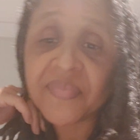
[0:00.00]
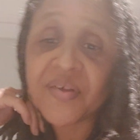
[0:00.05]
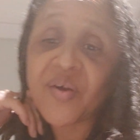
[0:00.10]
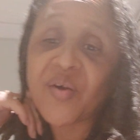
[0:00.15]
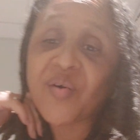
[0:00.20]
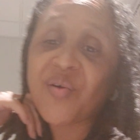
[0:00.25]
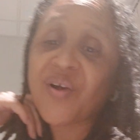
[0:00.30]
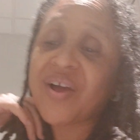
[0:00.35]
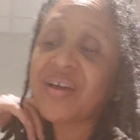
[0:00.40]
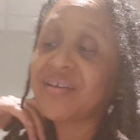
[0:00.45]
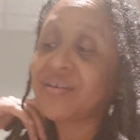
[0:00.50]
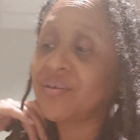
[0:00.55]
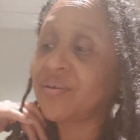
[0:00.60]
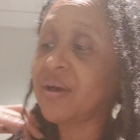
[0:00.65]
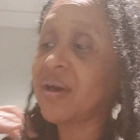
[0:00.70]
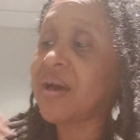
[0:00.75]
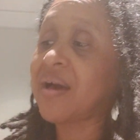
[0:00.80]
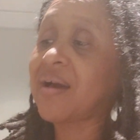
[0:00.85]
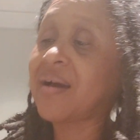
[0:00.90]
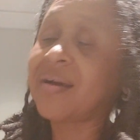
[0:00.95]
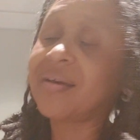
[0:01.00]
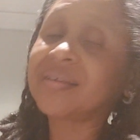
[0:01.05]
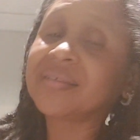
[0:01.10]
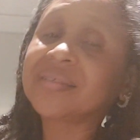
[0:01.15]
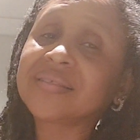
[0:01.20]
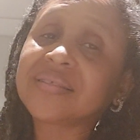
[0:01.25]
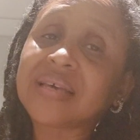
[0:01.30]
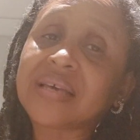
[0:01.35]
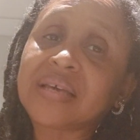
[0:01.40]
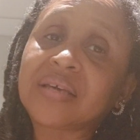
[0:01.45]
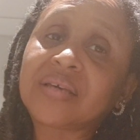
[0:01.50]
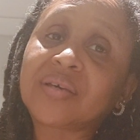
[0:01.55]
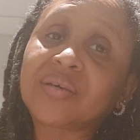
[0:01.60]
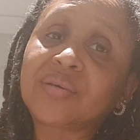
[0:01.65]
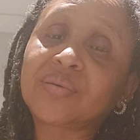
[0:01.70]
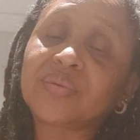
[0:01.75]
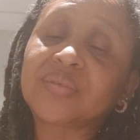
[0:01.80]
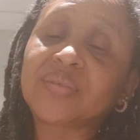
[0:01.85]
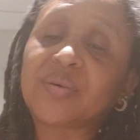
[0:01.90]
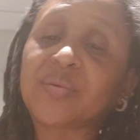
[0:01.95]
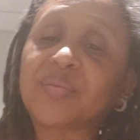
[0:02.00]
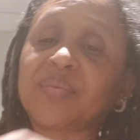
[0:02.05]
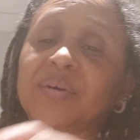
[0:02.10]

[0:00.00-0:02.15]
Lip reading: All right, you guys, thank you so